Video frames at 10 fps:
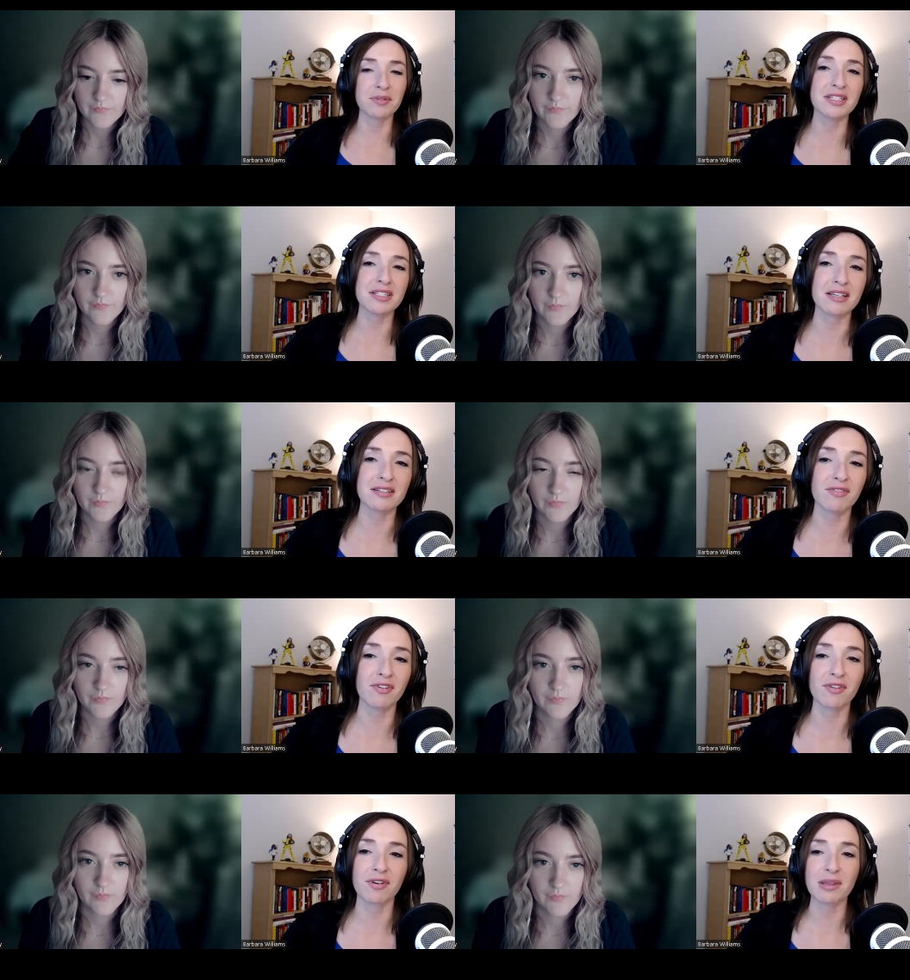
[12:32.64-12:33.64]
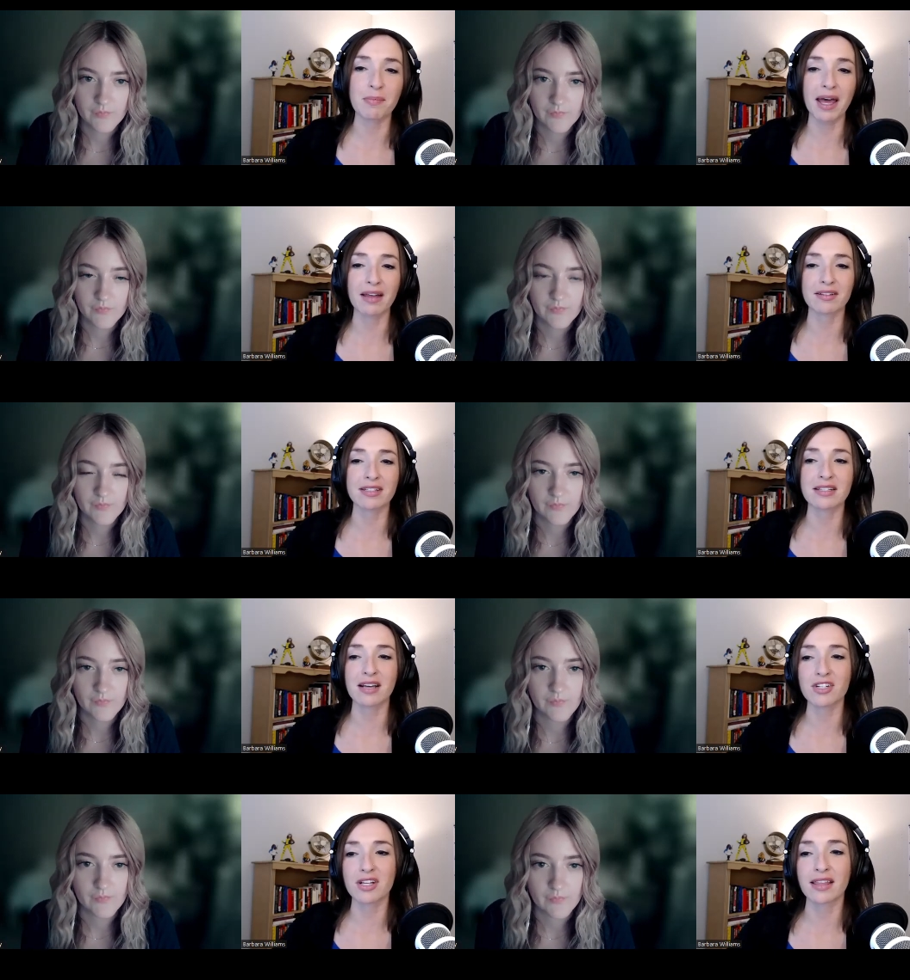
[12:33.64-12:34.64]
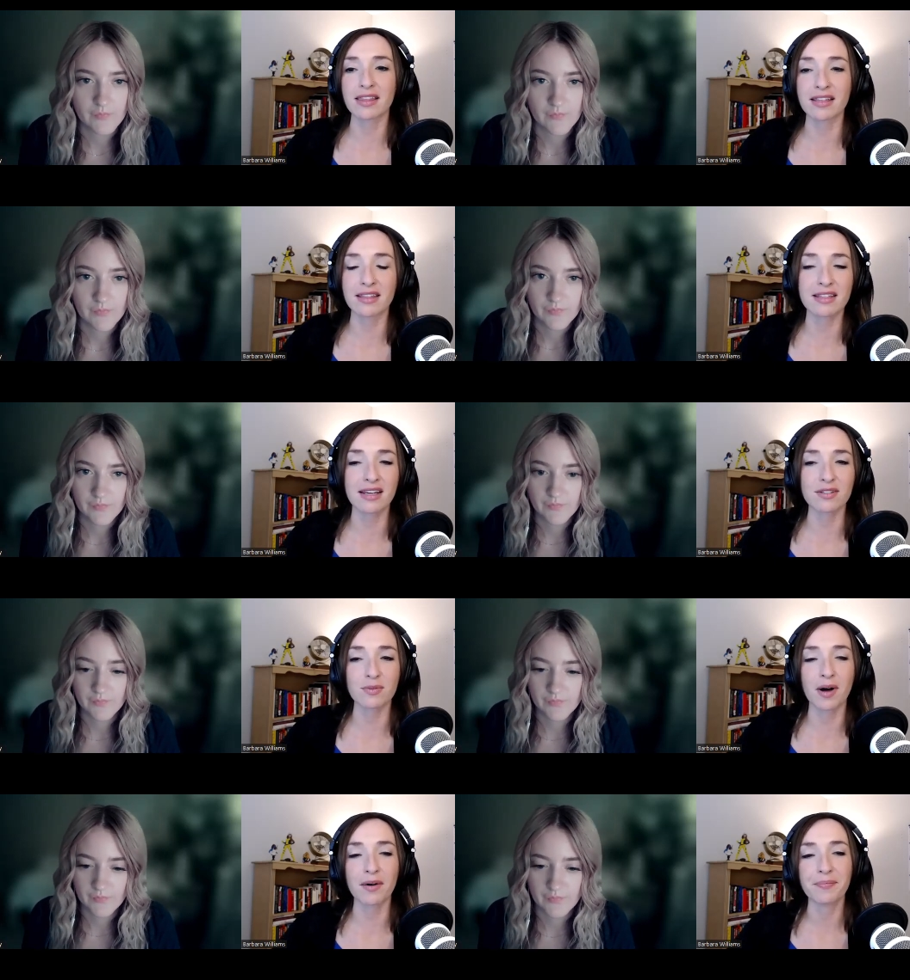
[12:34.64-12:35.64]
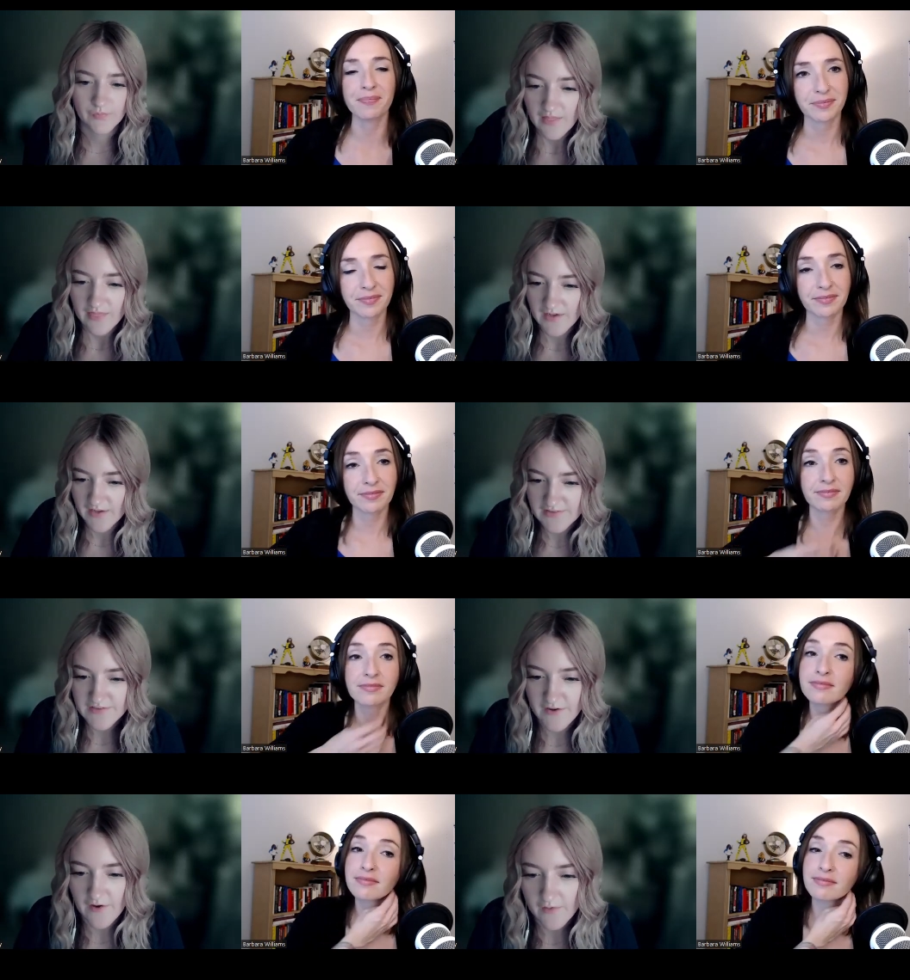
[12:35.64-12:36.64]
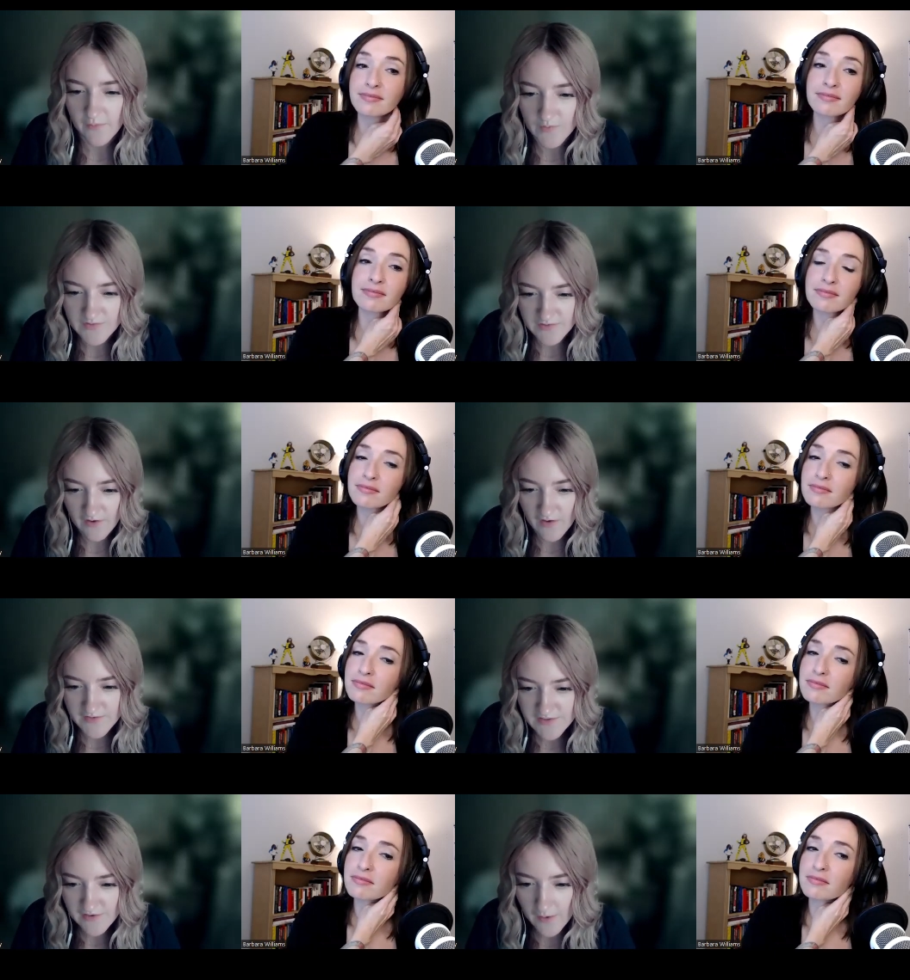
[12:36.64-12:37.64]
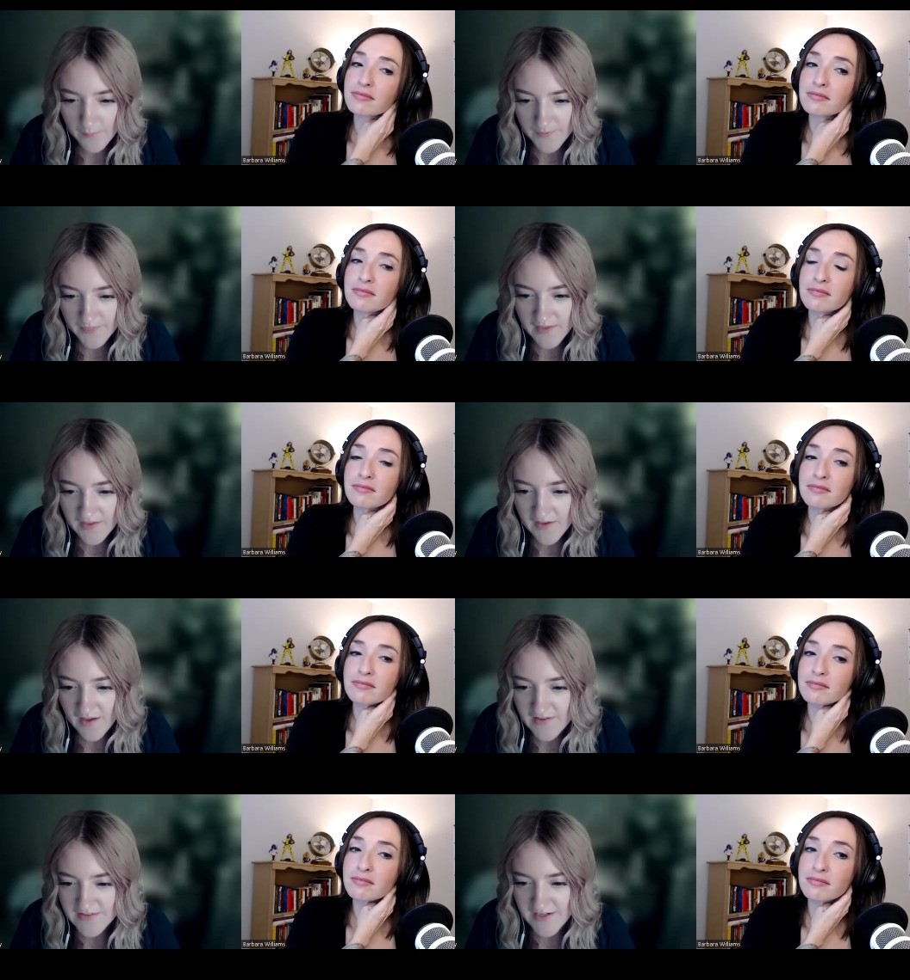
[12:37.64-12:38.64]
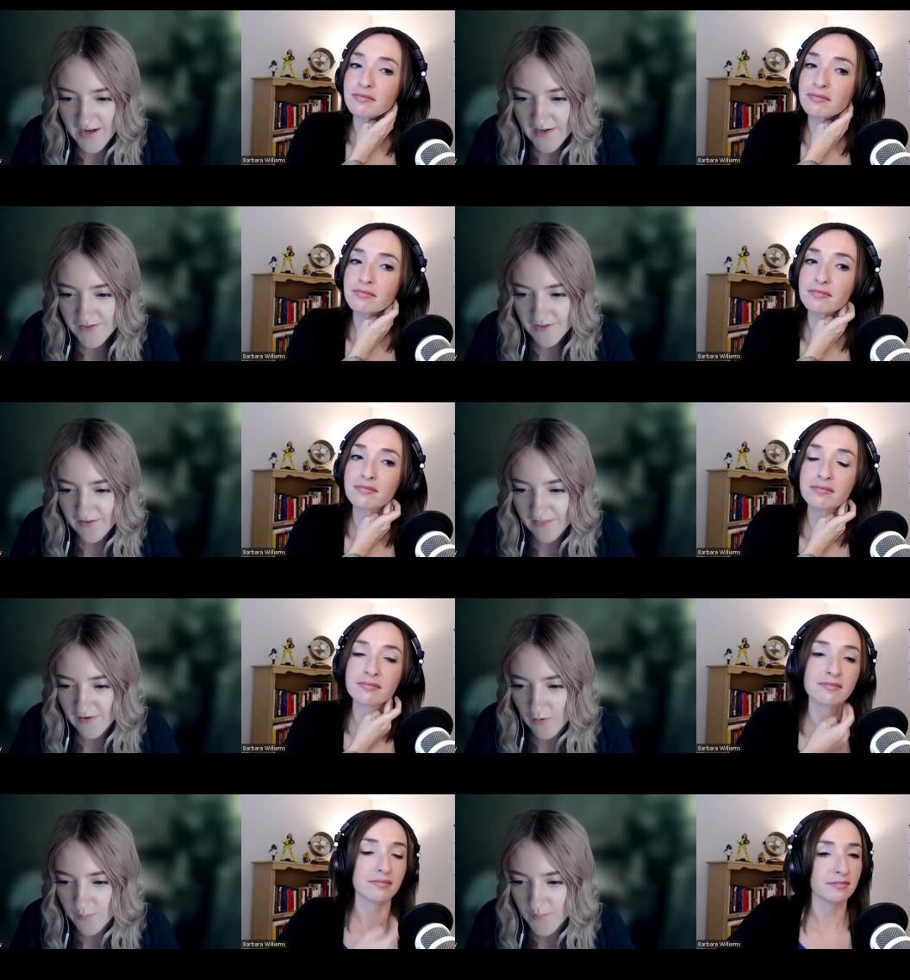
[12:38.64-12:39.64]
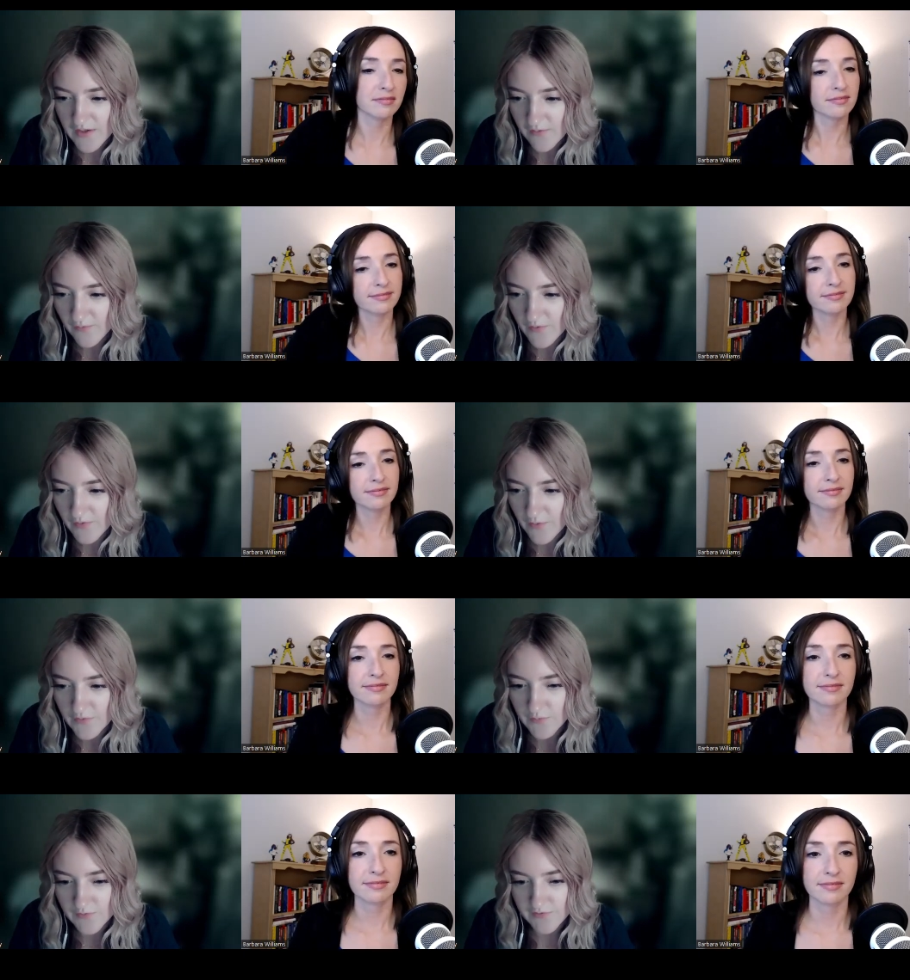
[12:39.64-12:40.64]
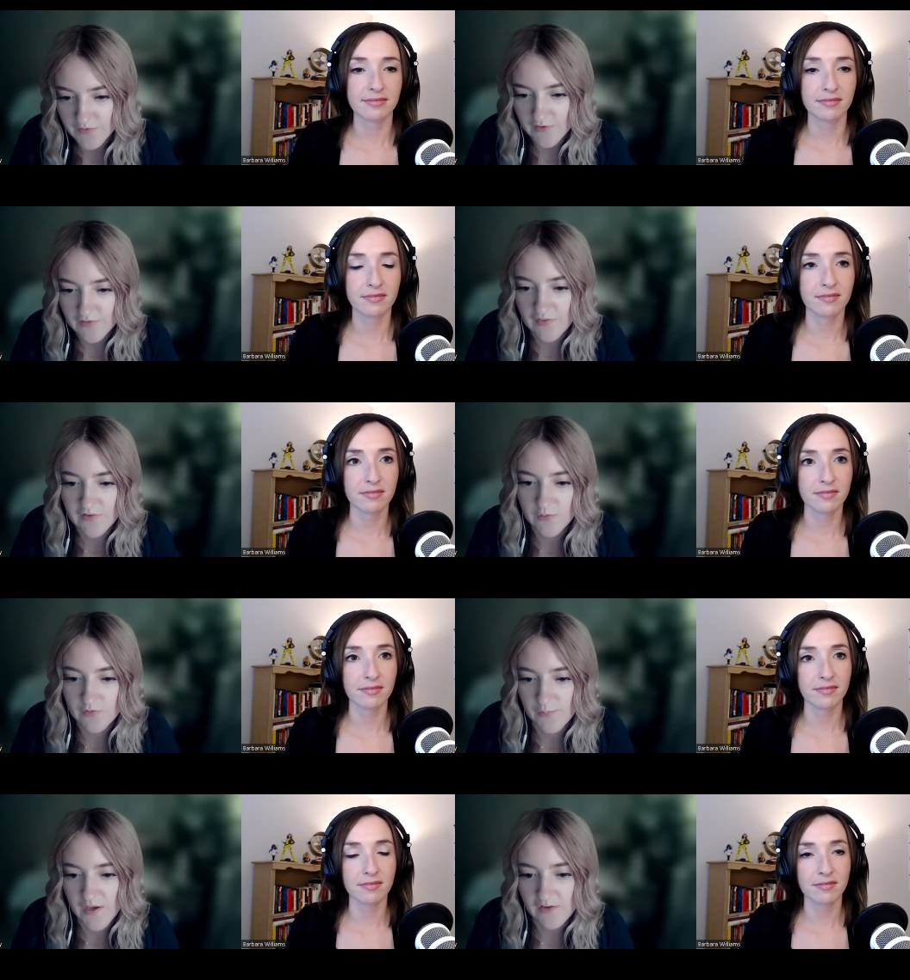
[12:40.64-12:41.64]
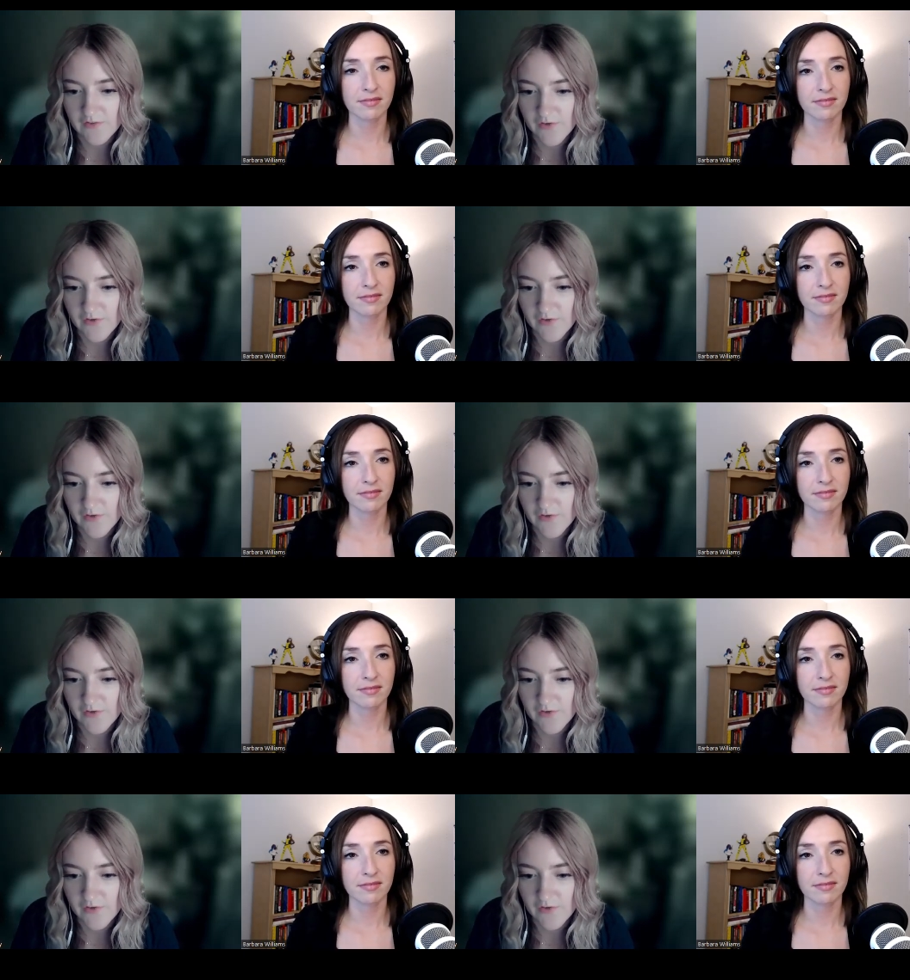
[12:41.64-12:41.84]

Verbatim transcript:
Speaker 1: that was discussed further in the panel discussion at the end of the day as well.
Speaker 2: The next talk was Osteopathy as an Adjunct Therapy for Those with CIRS, and this was by